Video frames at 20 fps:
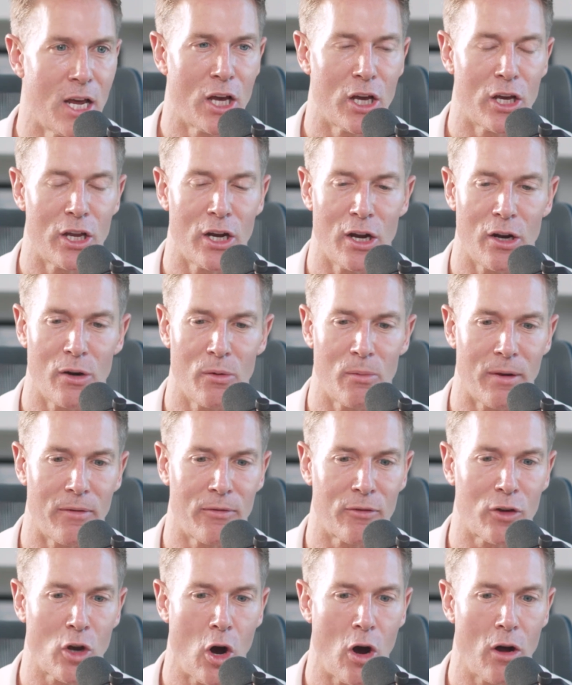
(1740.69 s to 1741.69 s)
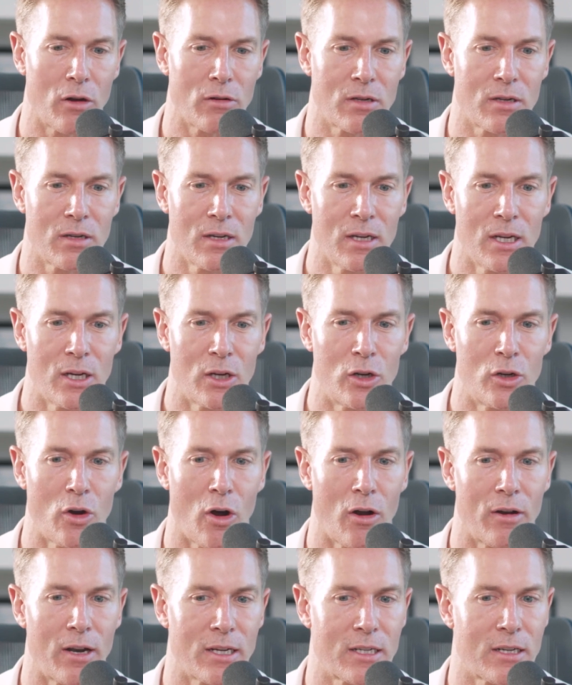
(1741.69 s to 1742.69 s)
we've got
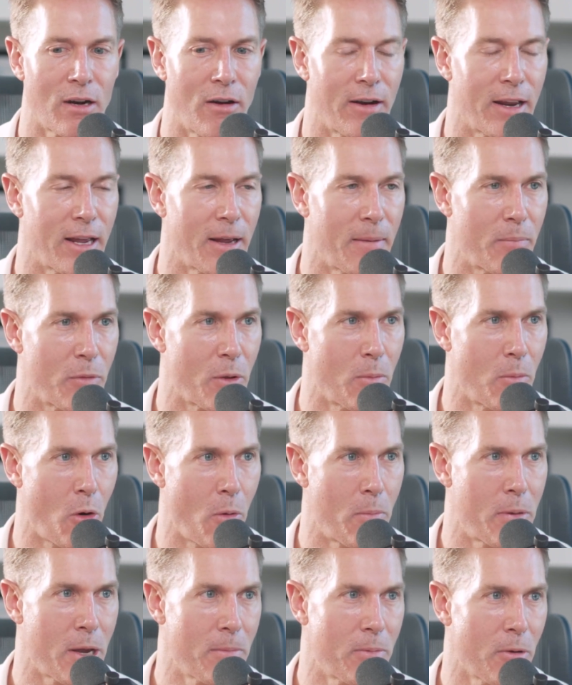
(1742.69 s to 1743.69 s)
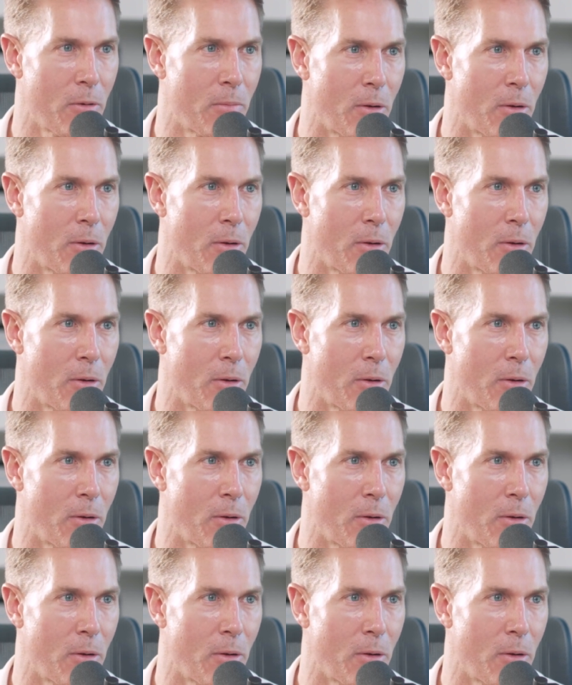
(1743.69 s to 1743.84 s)
not necessarily more people,